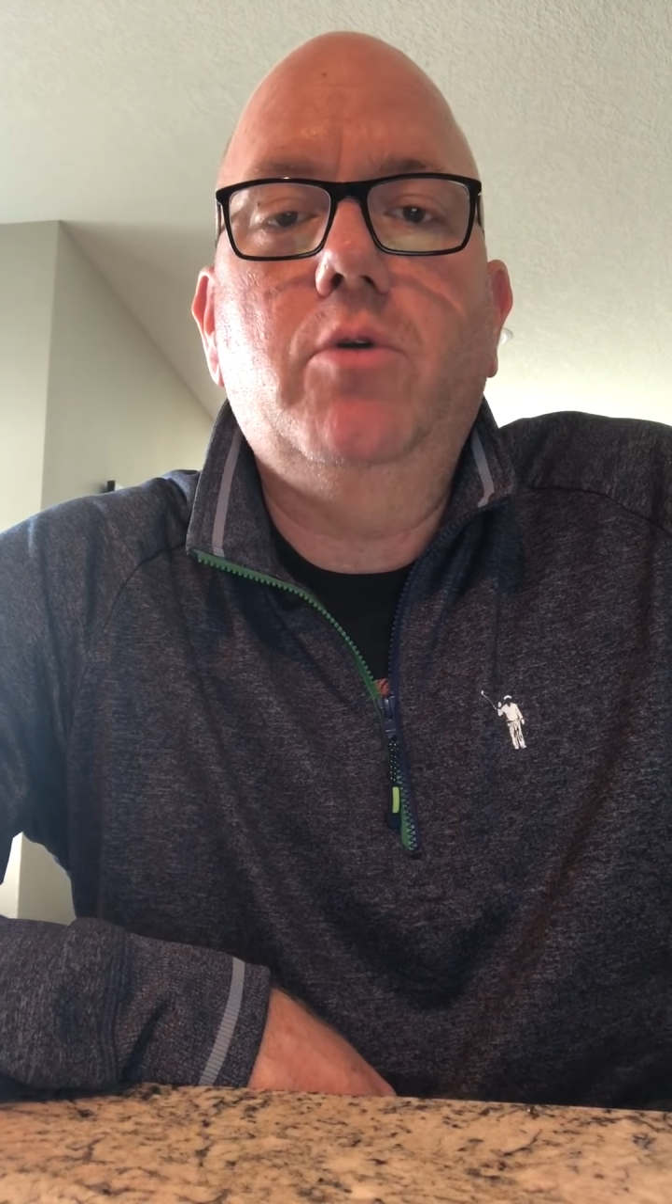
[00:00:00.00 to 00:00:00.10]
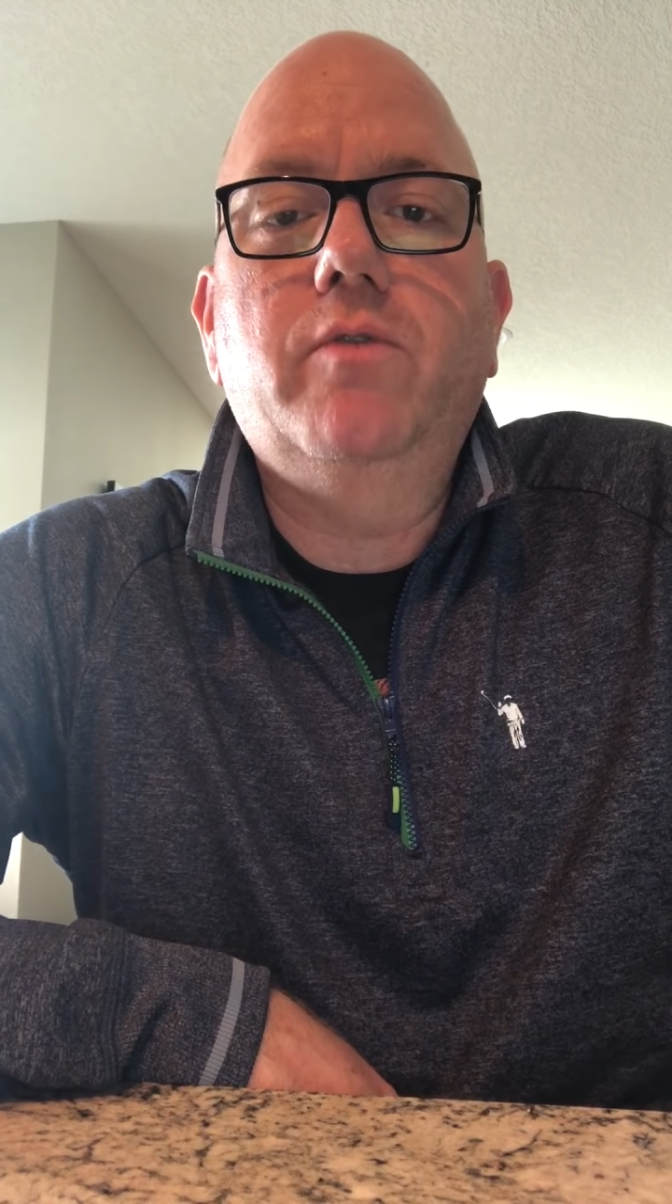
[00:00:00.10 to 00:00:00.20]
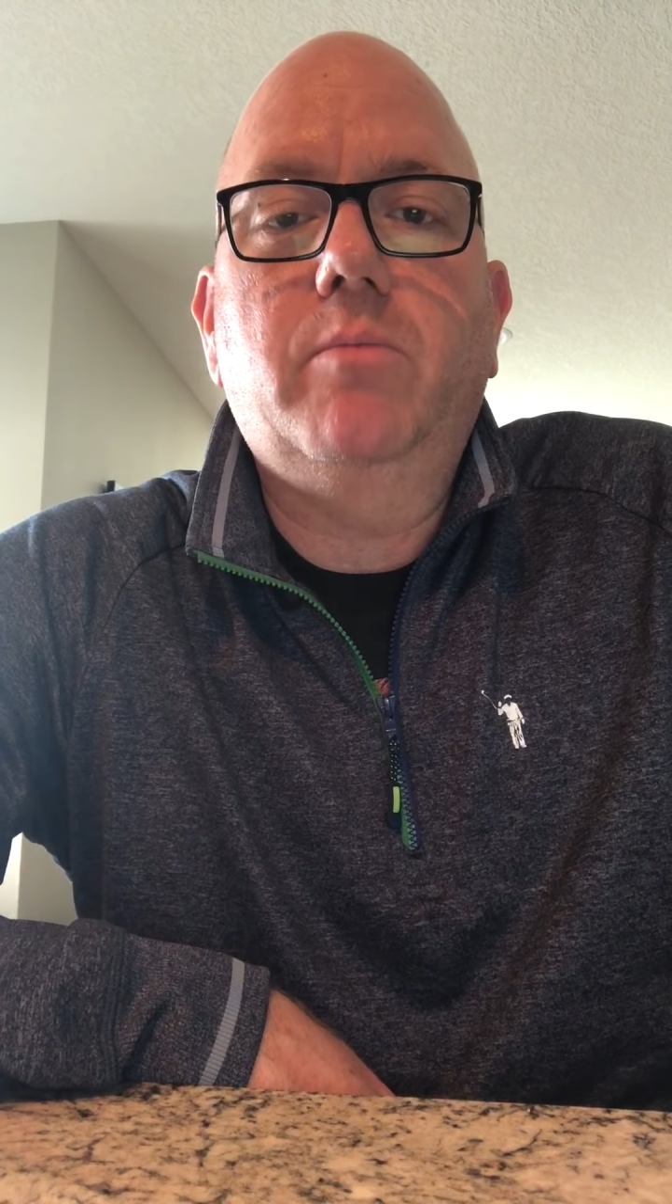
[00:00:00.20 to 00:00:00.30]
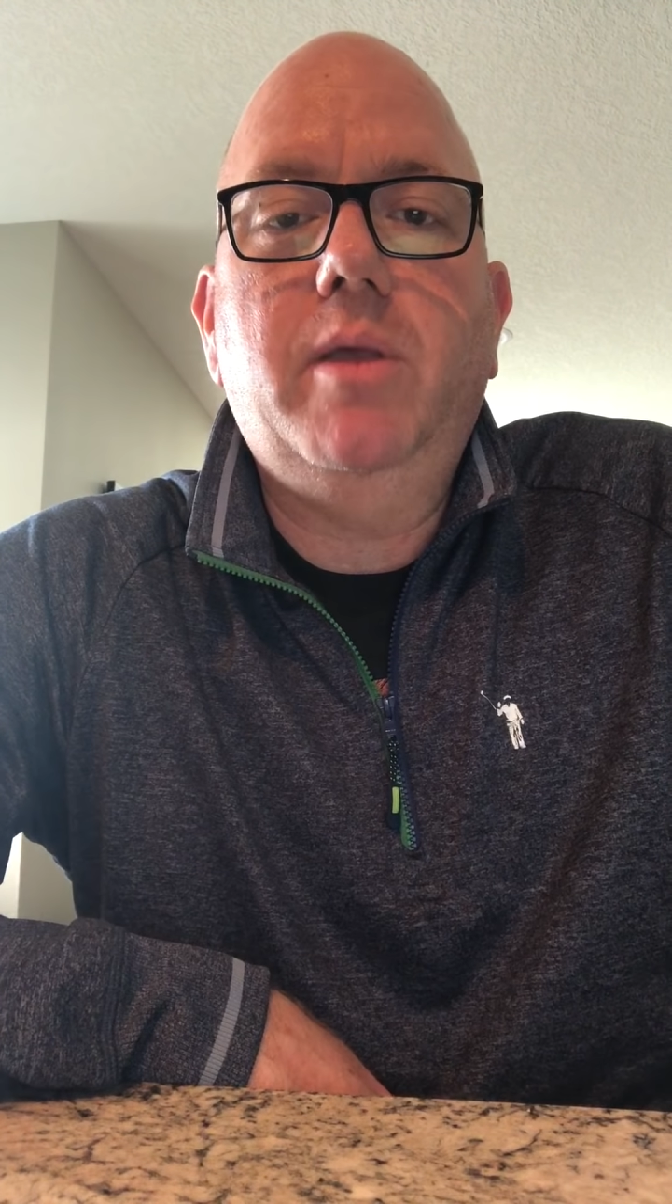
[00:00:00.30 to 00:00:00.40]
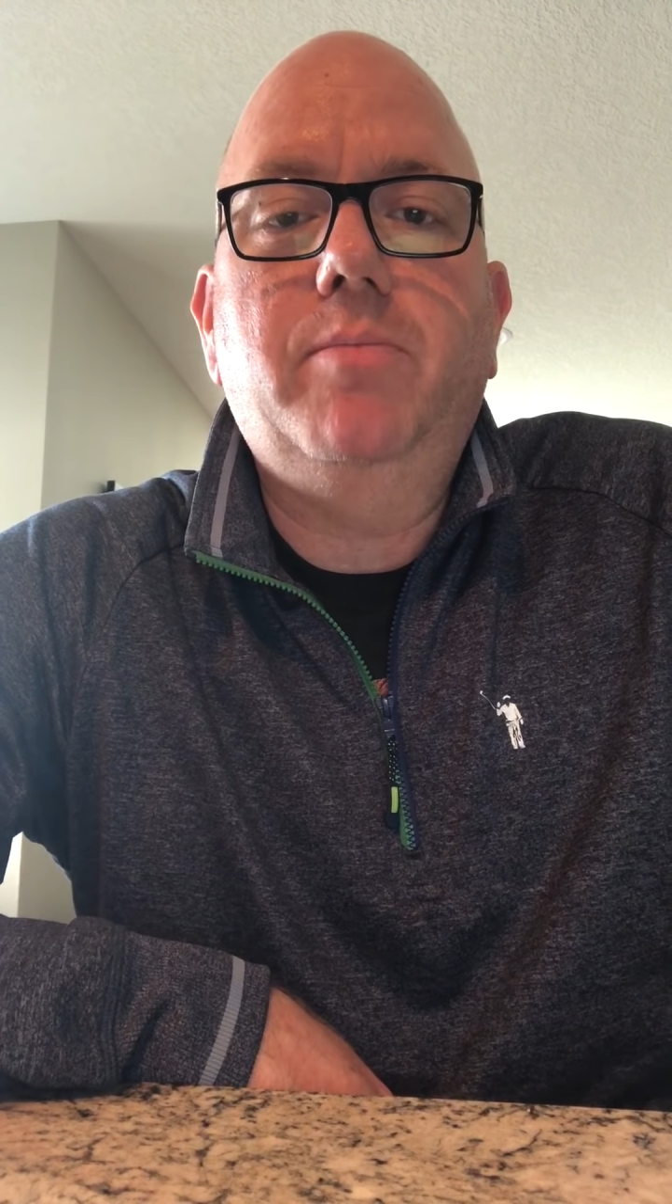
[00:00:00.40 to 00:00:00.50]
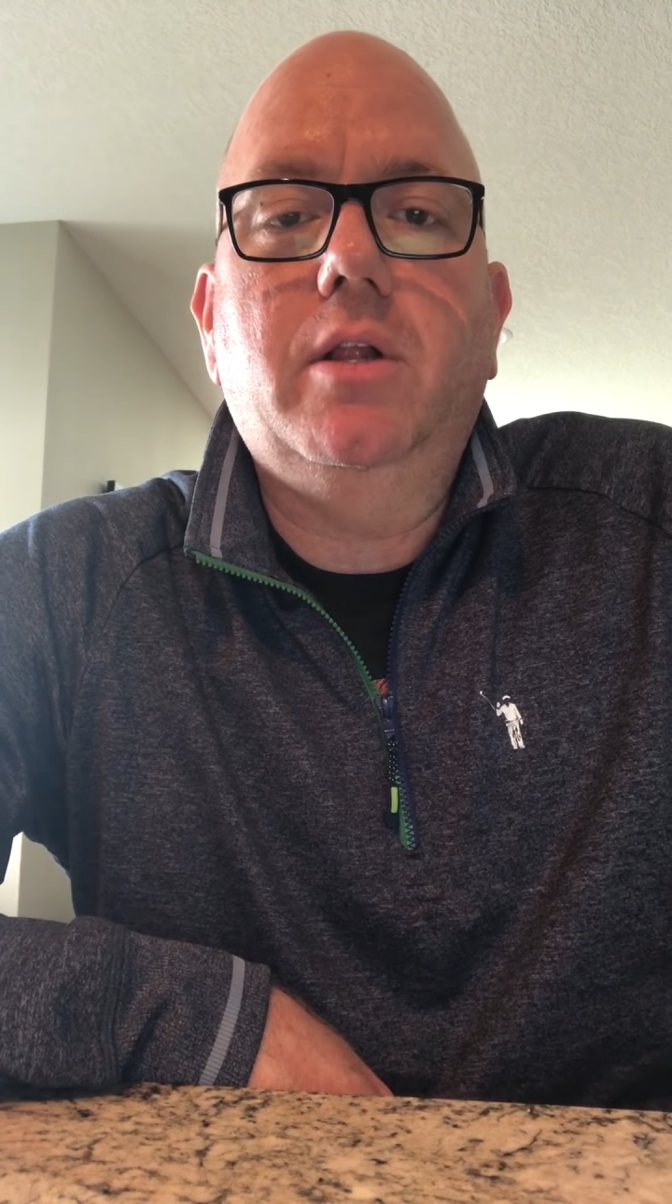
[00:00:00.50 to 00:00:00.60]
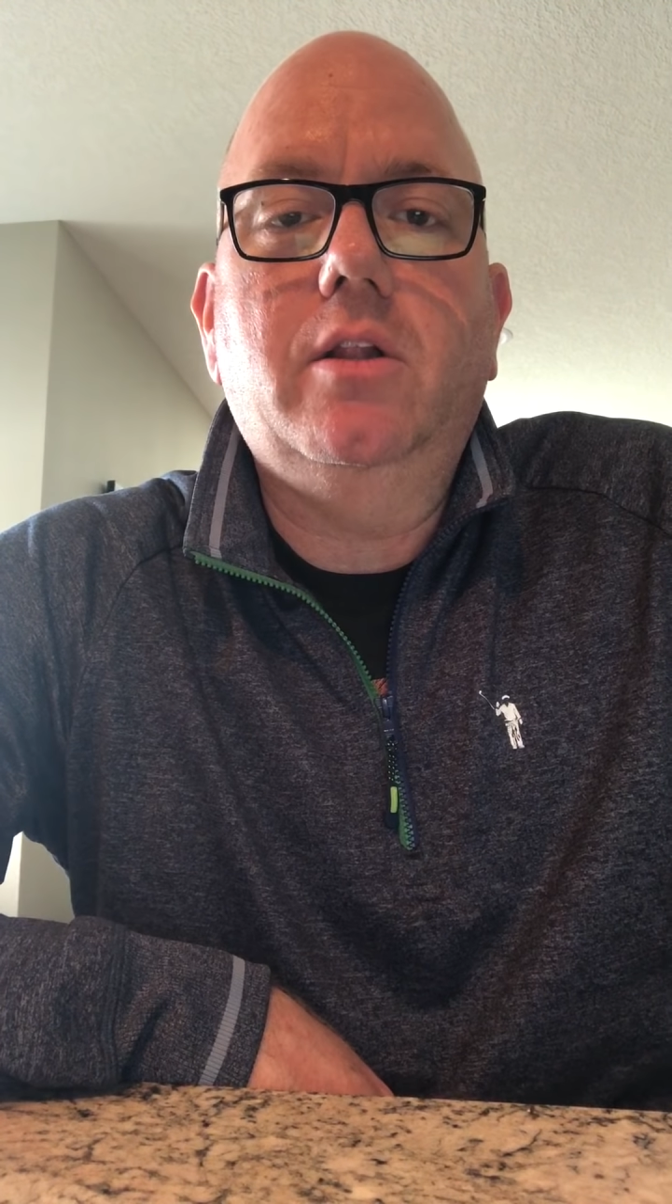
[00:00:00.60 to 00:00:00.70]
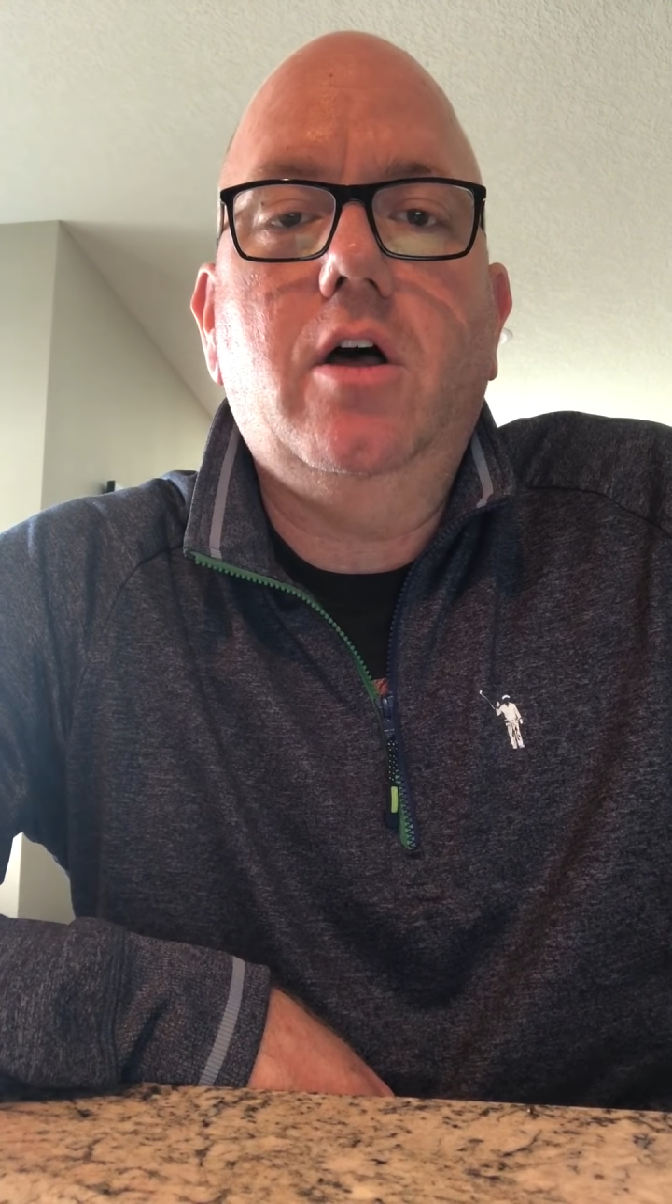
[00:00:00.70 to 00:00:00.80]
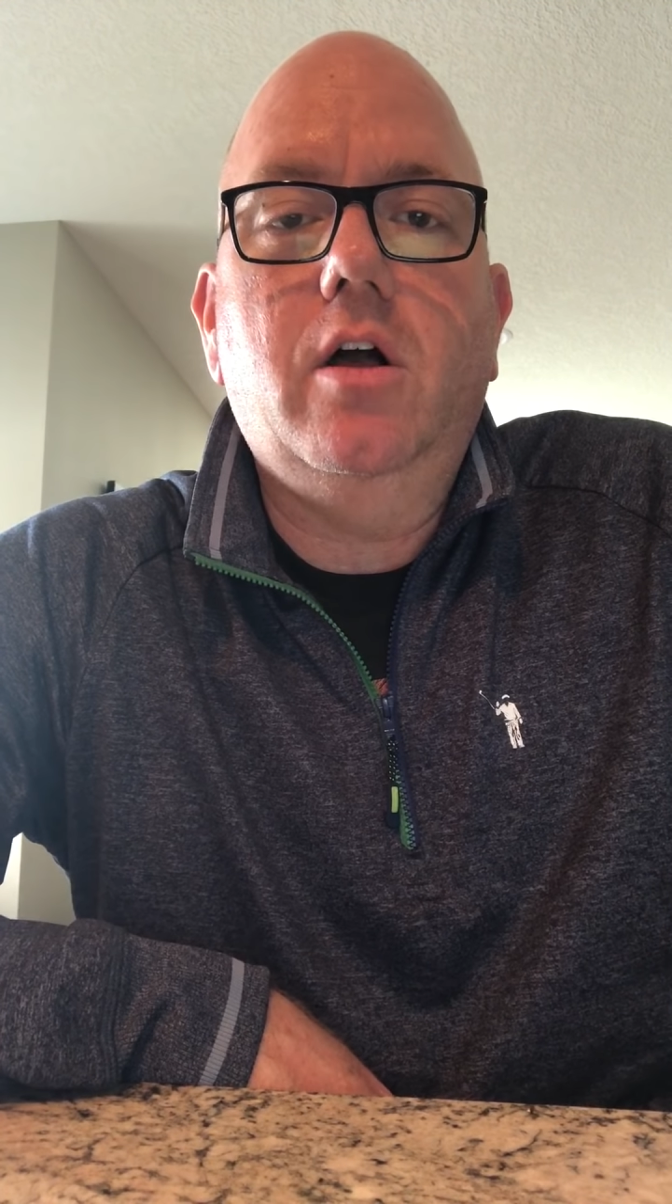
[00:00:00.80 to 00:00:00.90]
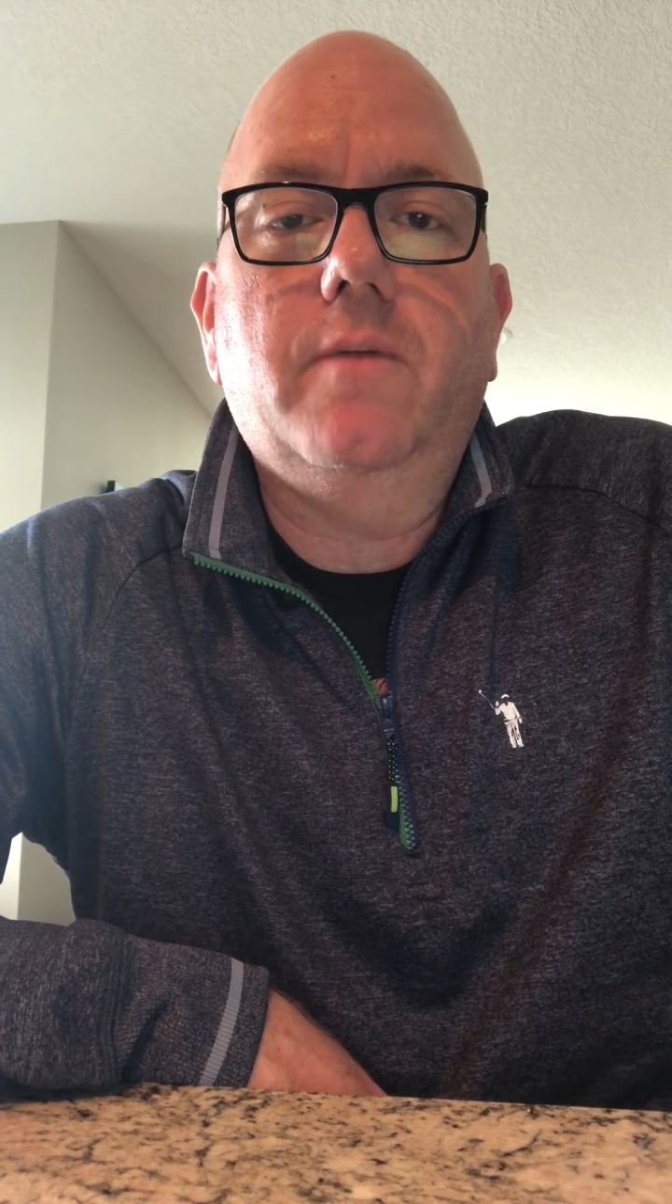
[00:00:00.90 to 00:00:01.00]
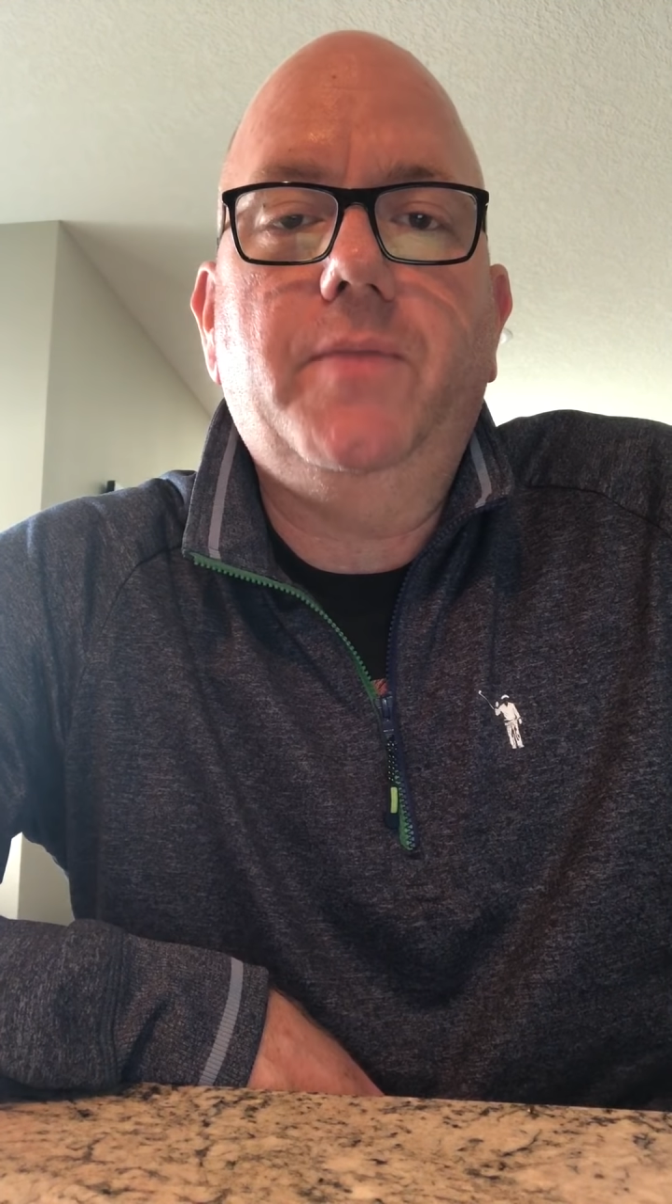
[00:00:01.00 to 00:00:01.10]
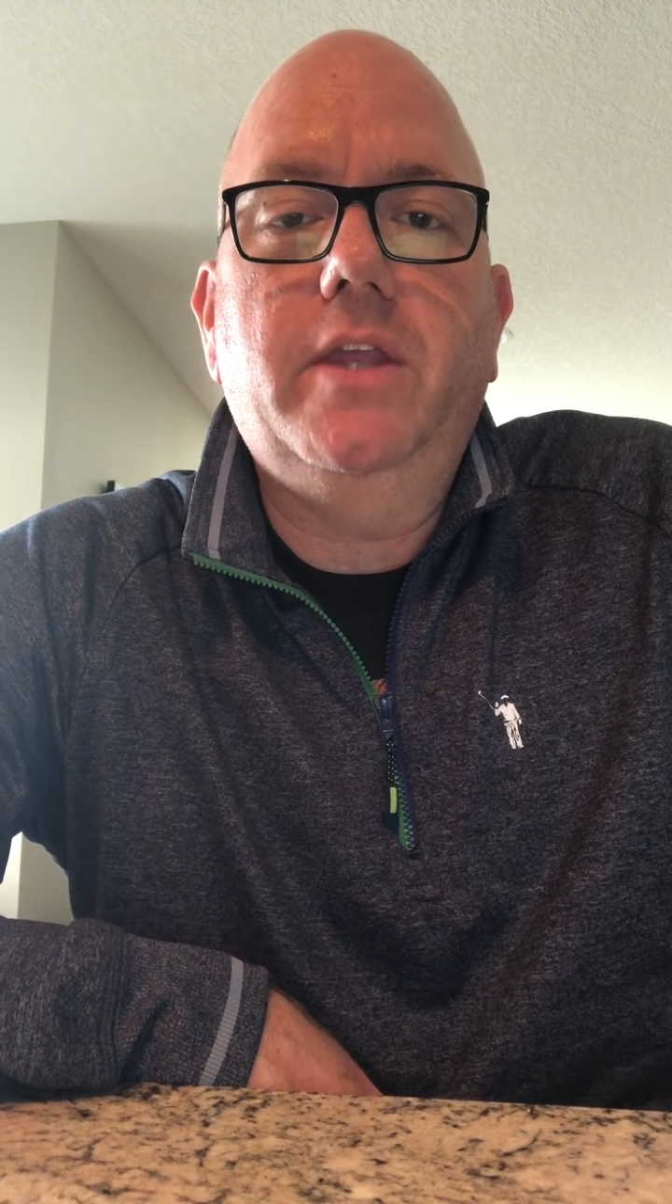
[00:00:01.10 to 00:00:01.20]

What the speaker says: moving people along